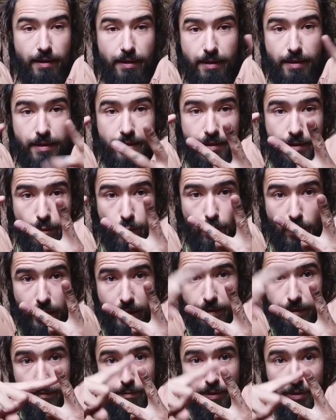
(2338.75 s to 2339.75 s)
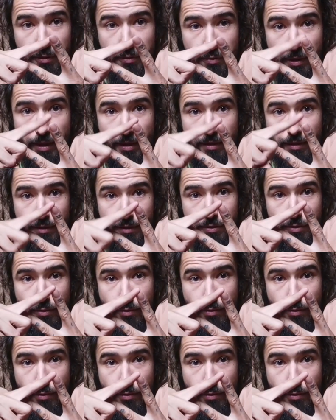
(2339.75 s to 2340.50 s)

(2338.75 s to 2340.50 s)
the two that I'm coming out of,